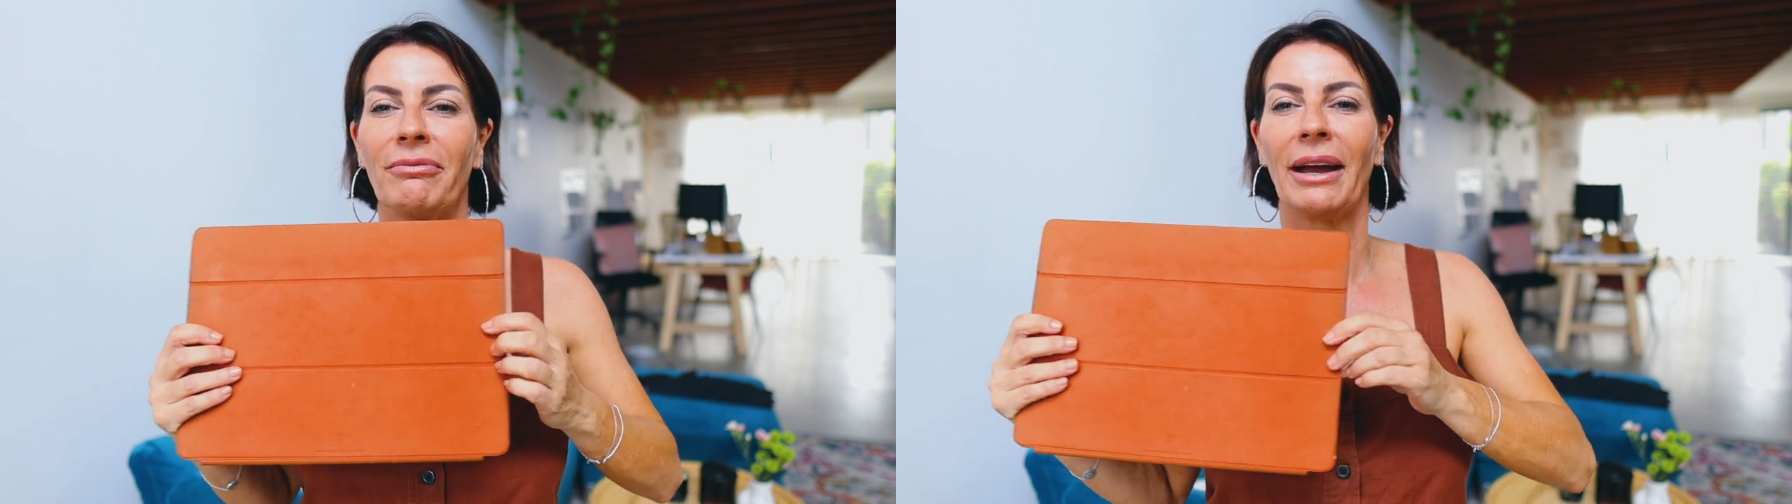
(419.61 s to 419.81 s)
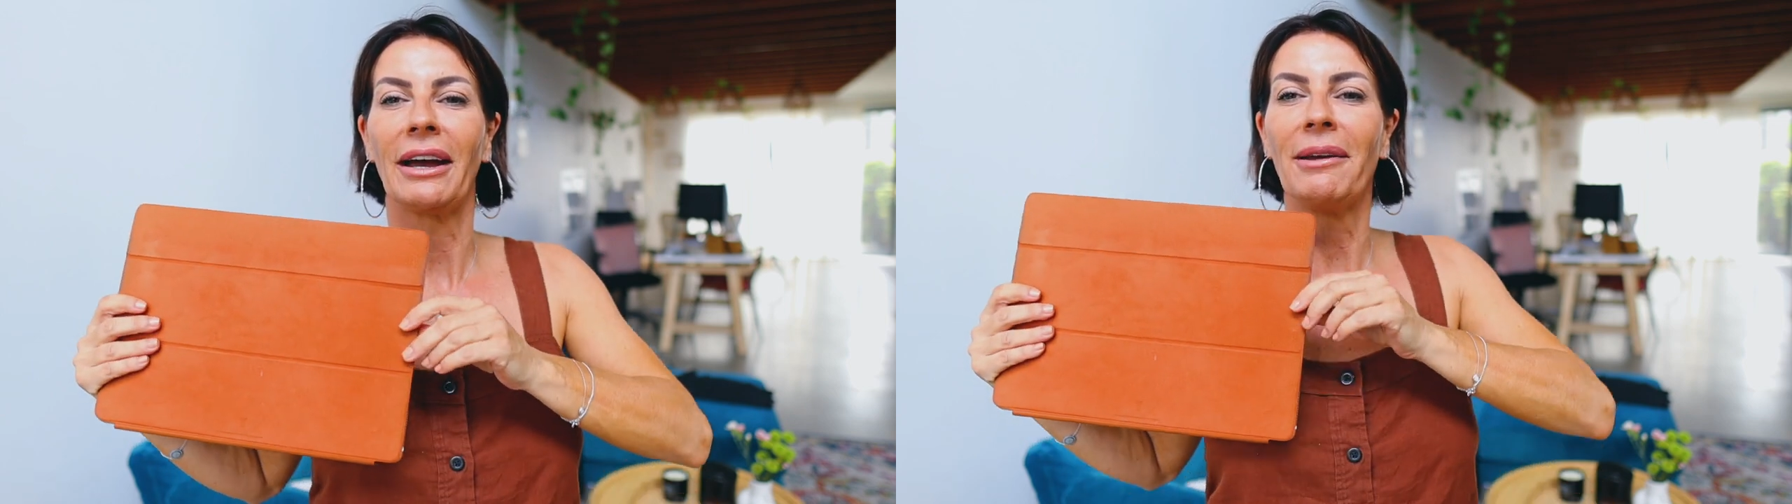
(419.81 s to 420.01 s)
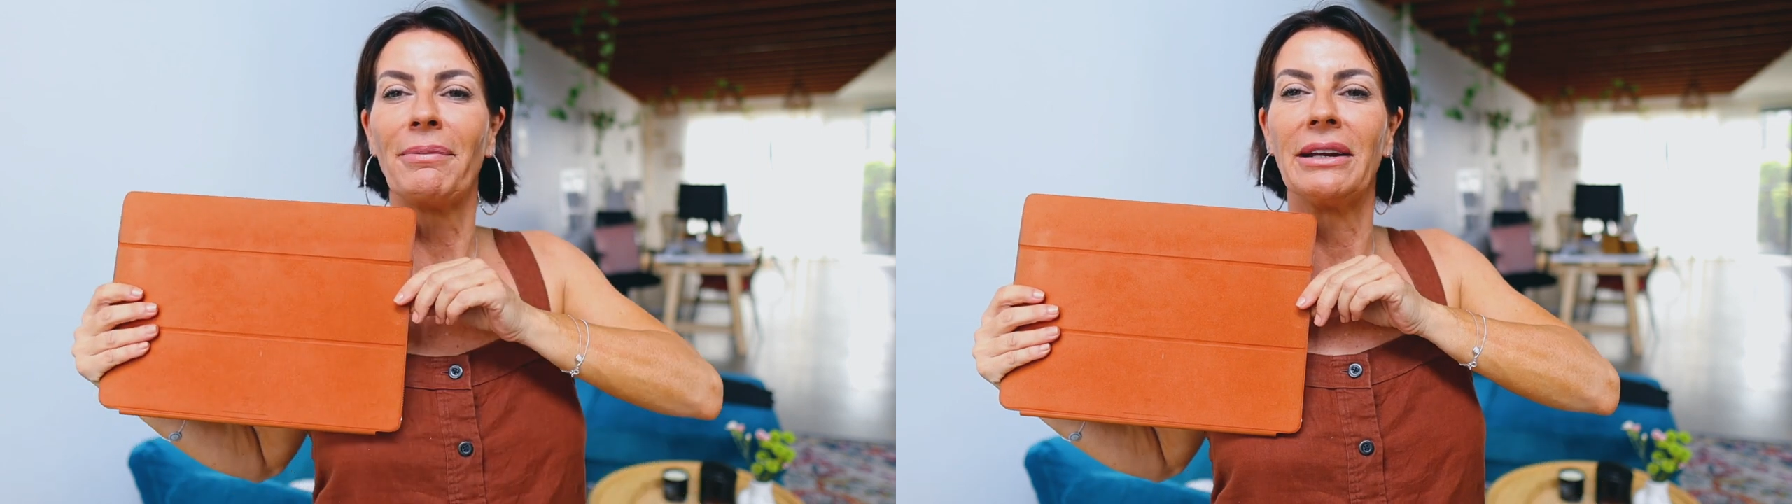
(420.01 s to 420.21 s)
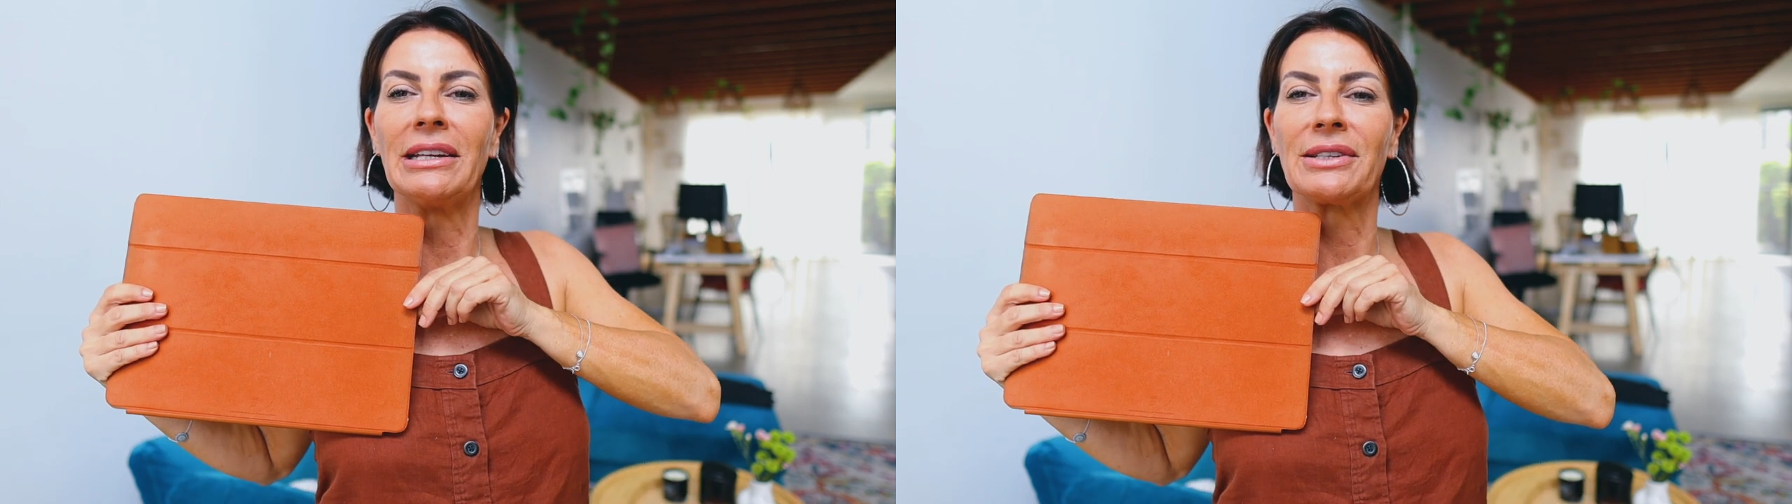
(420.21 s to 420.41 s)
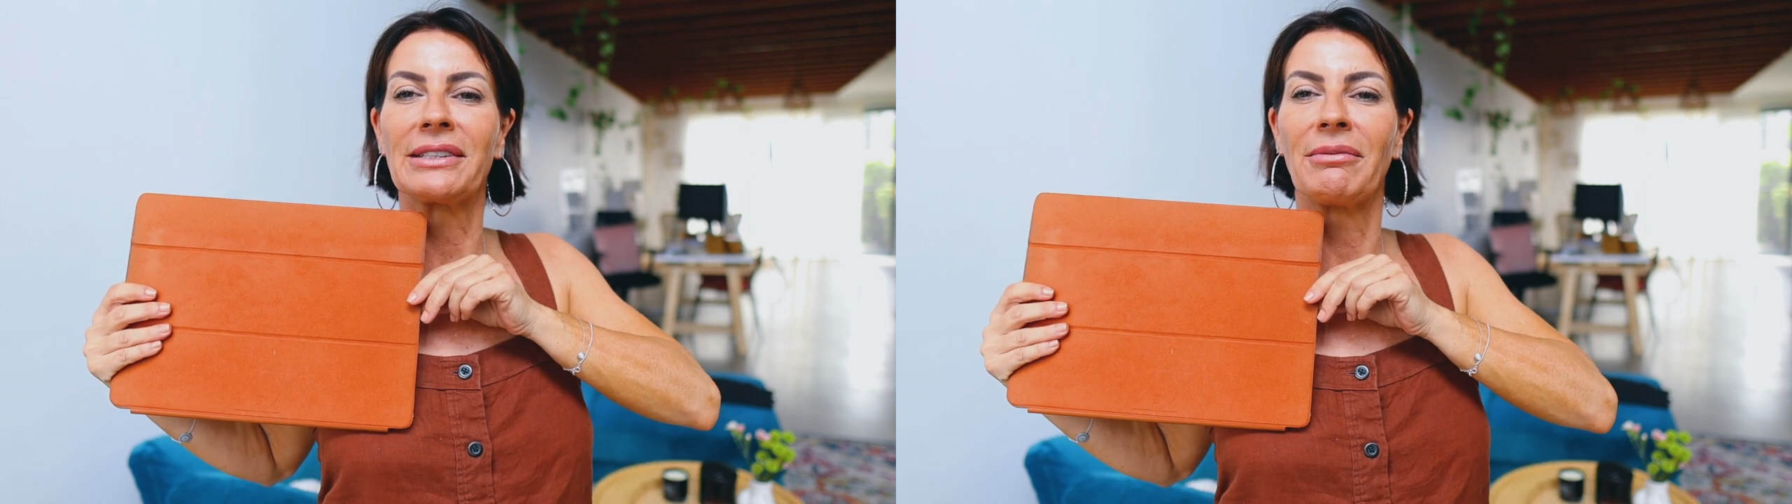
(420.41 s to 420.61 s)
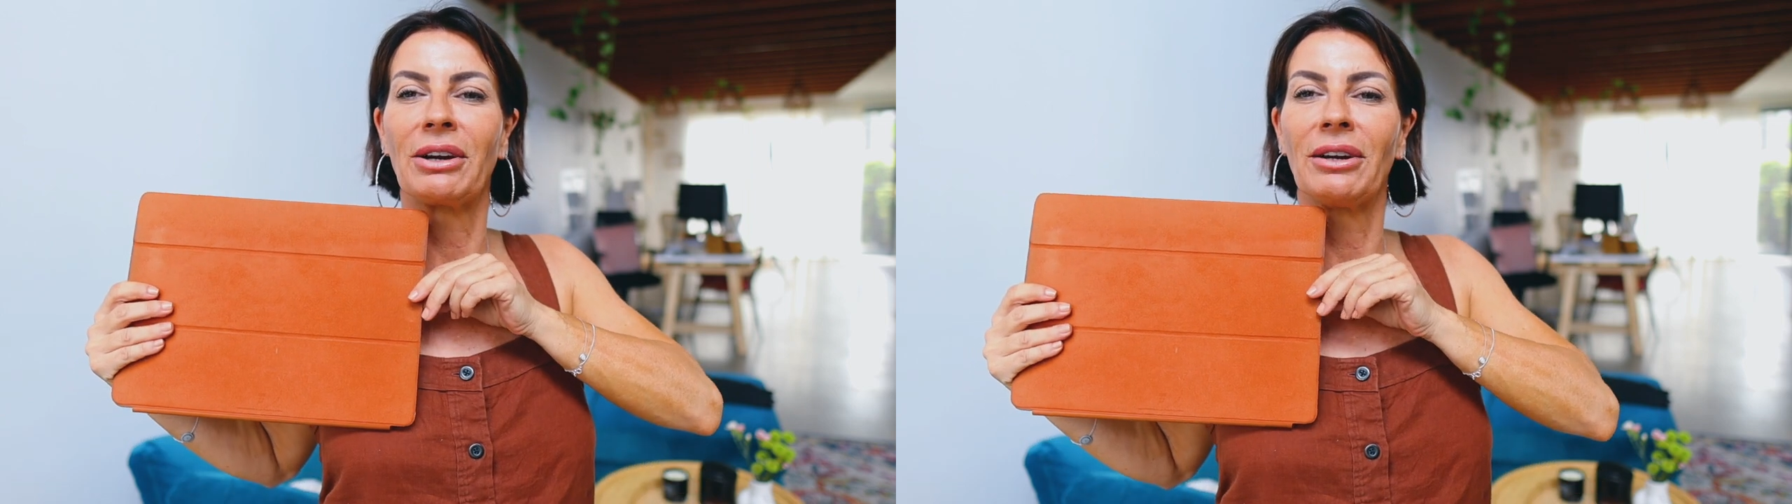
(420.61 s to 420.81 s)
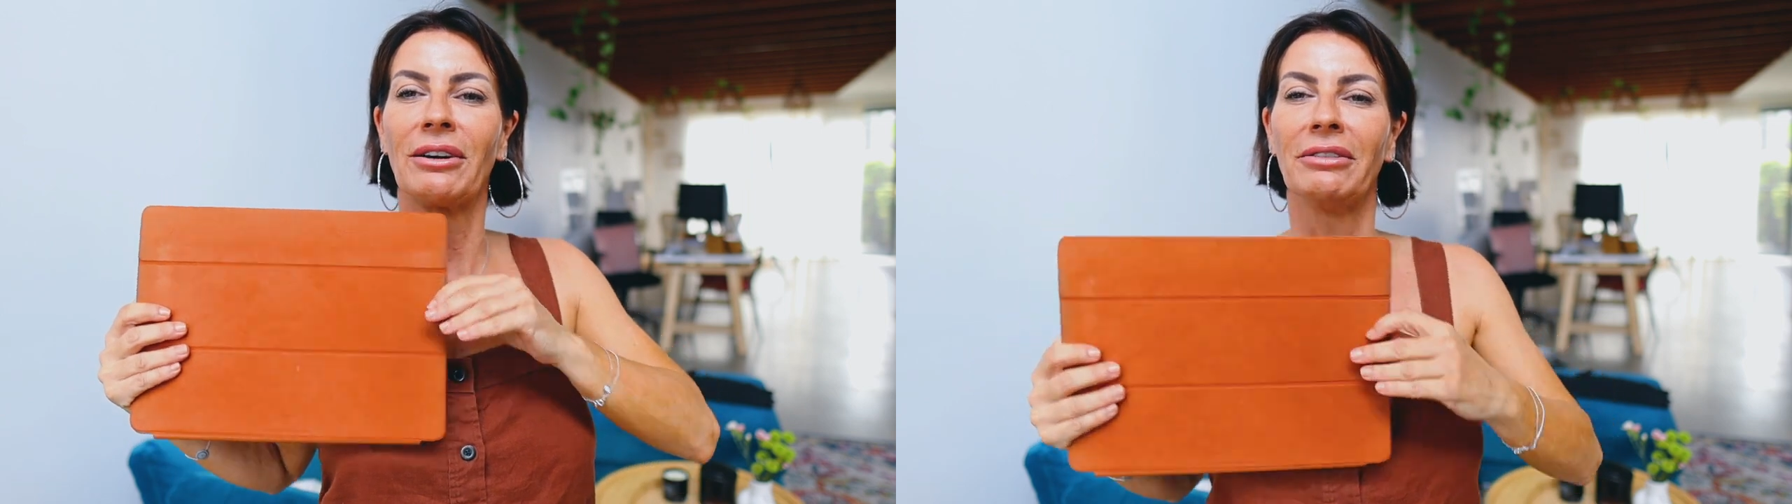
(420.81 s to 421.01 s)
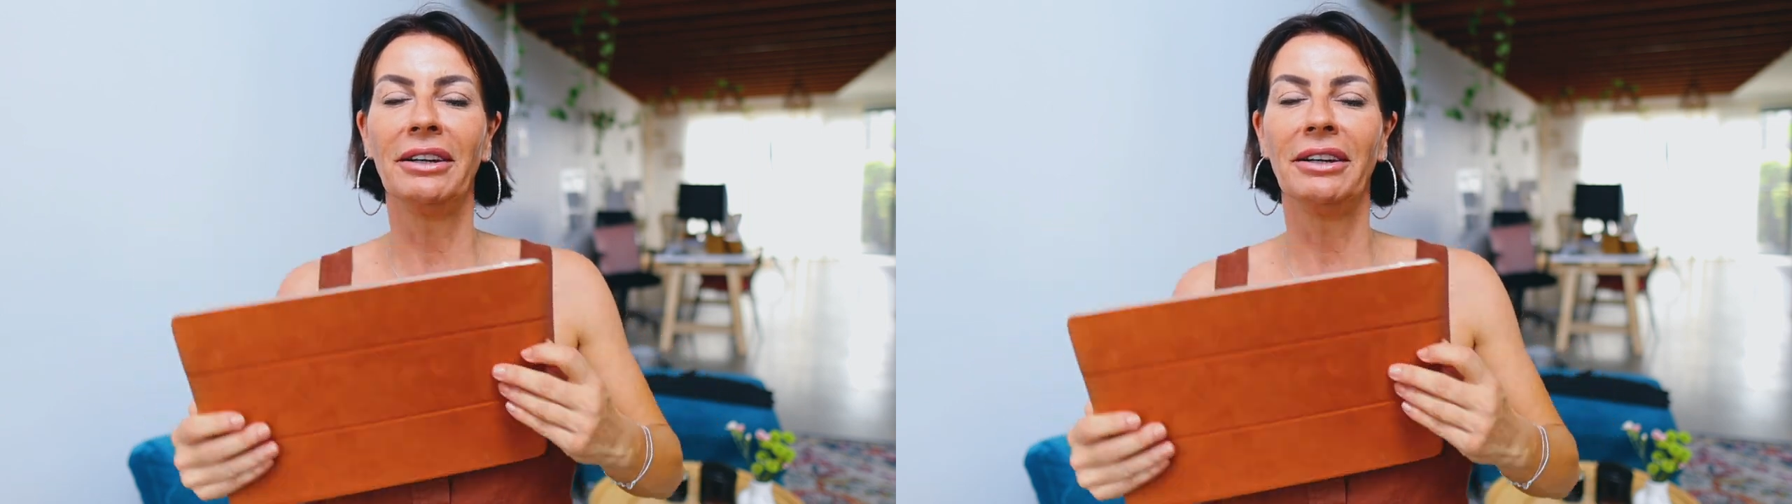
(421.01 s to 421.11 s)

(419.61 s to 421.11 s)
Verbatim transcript: my iPad is the same color.